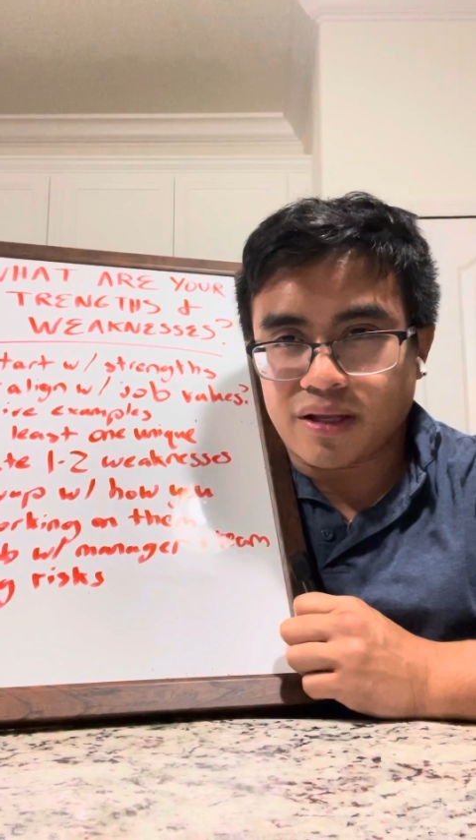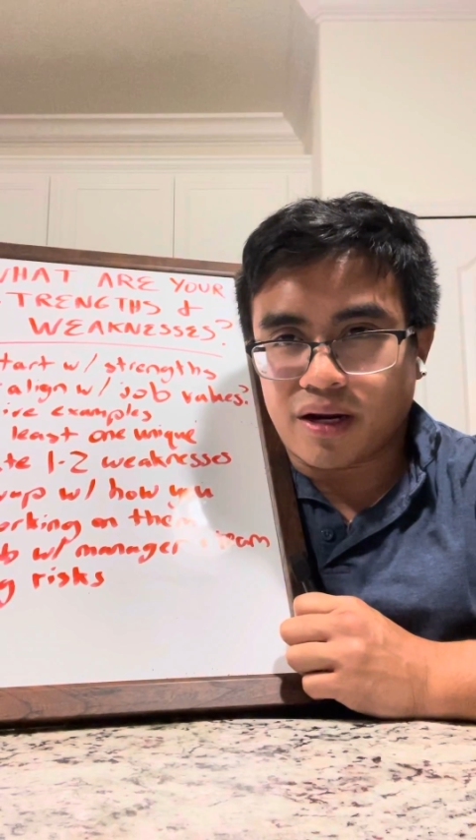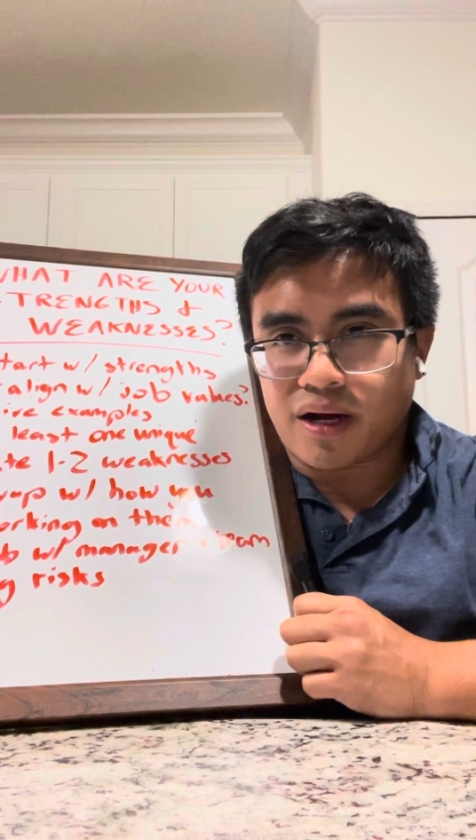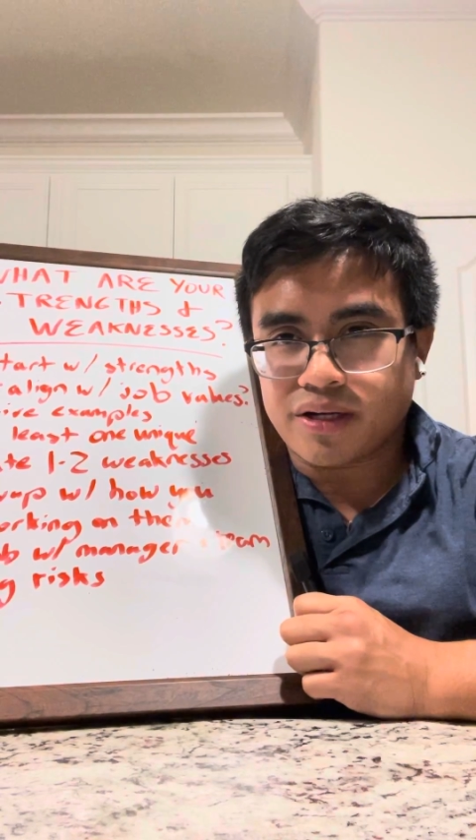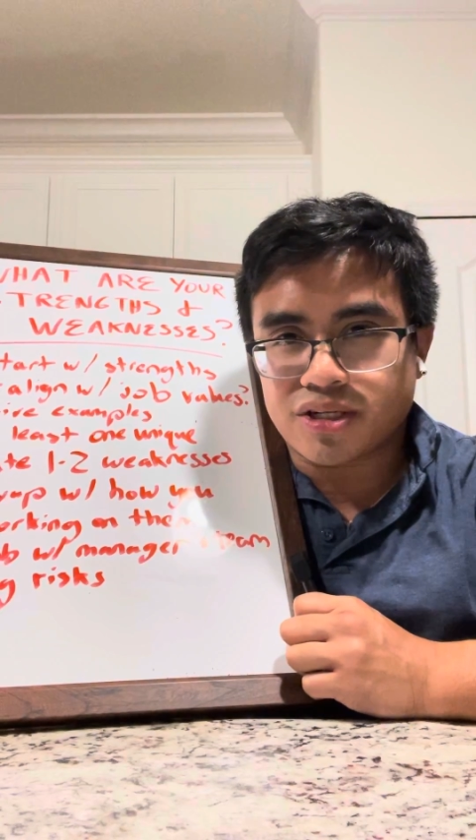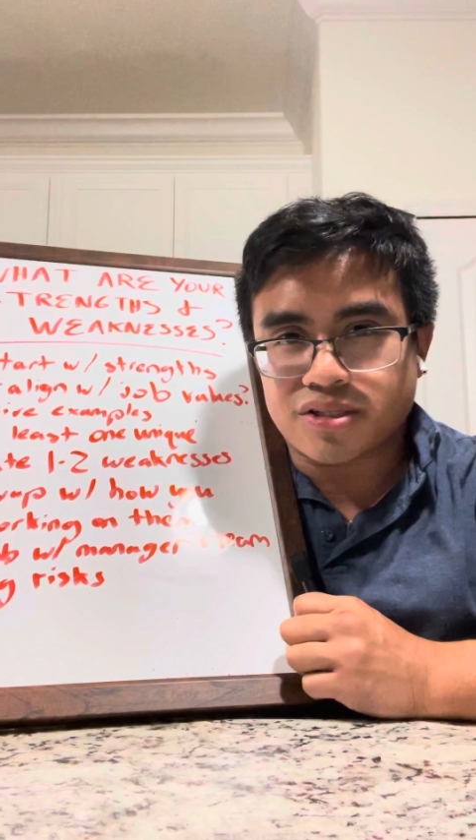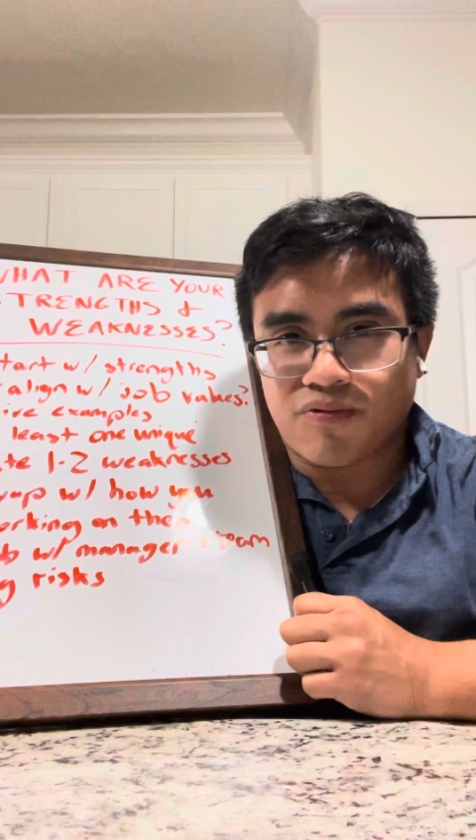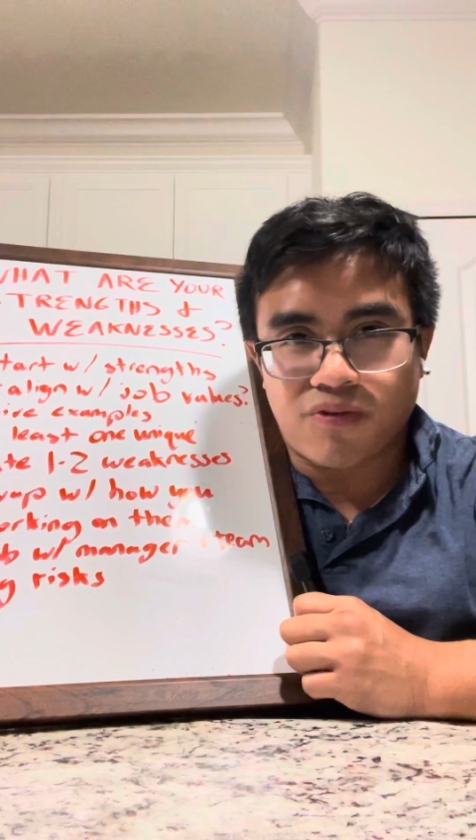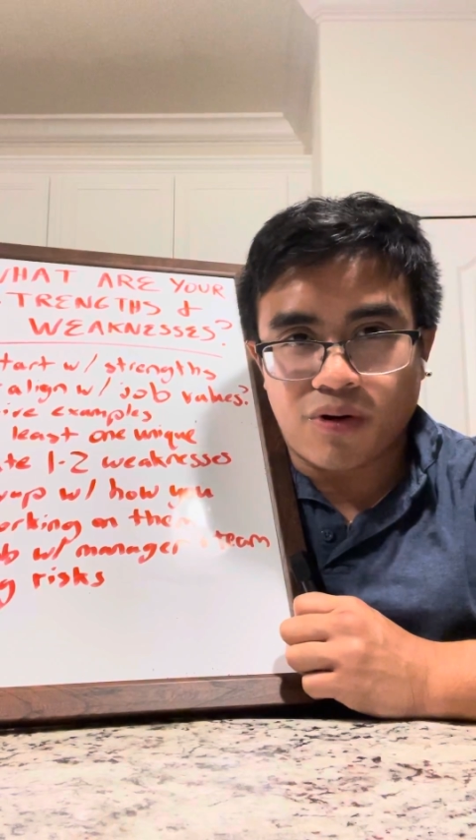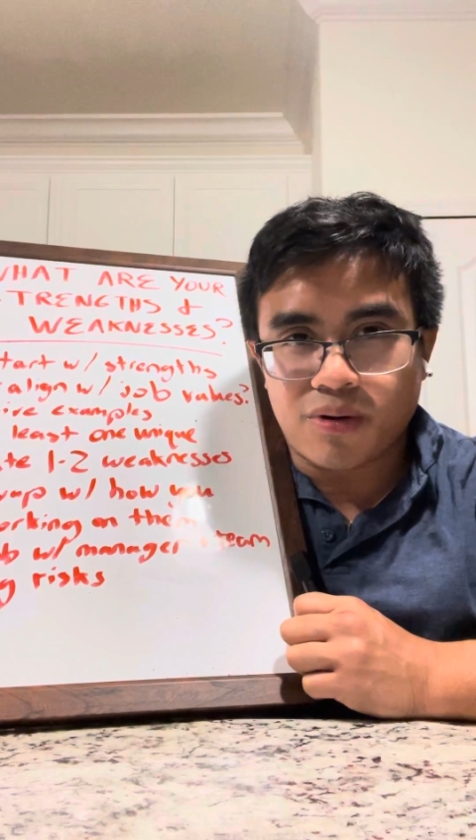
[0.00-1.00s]
and I just
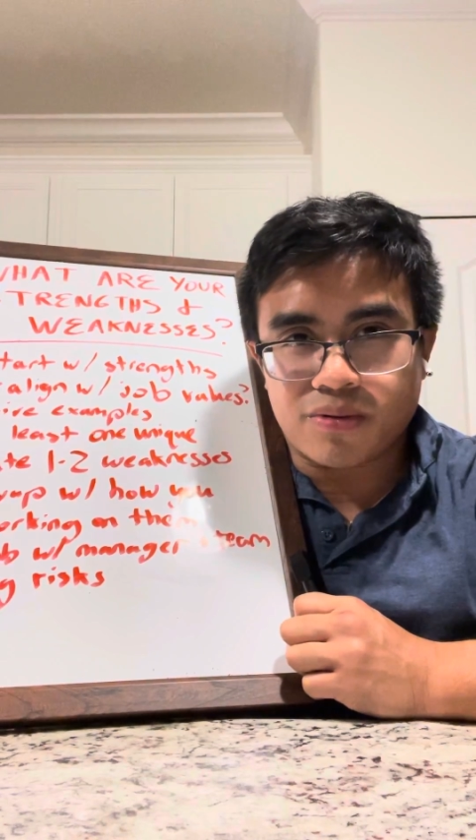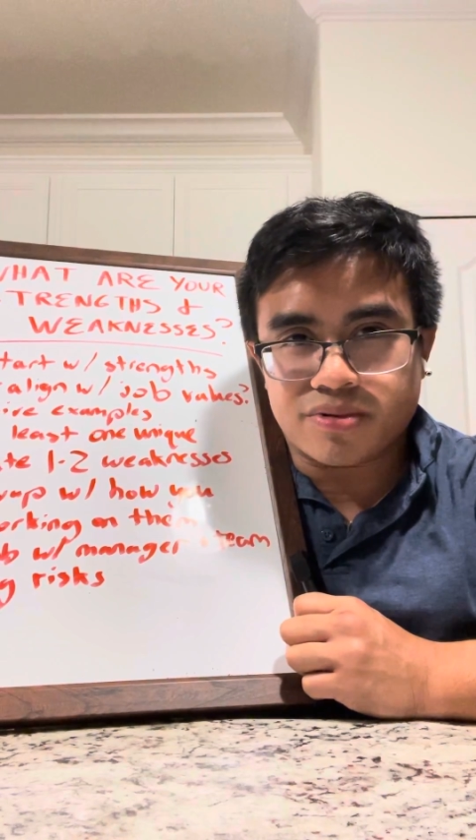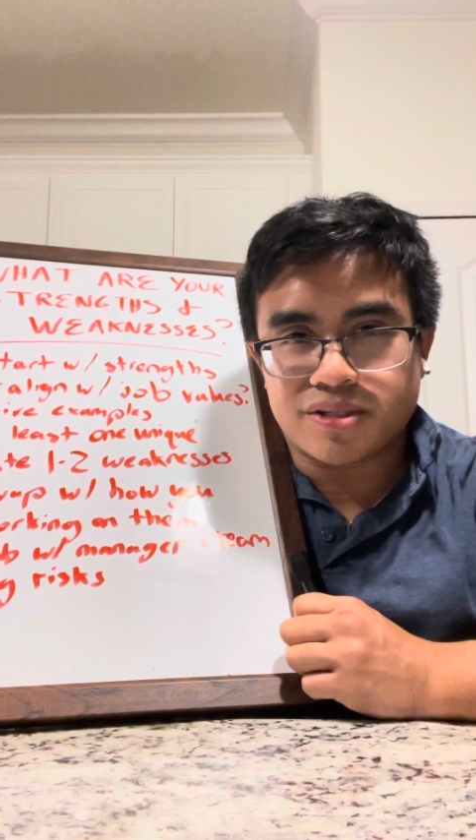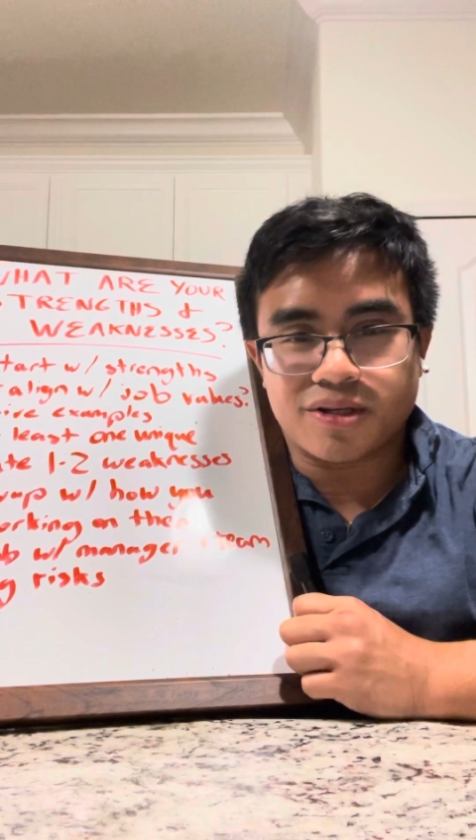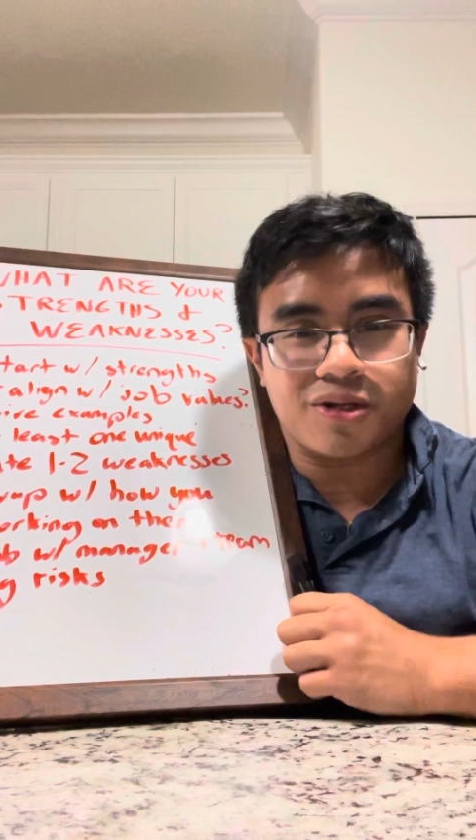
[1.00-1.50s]
froze.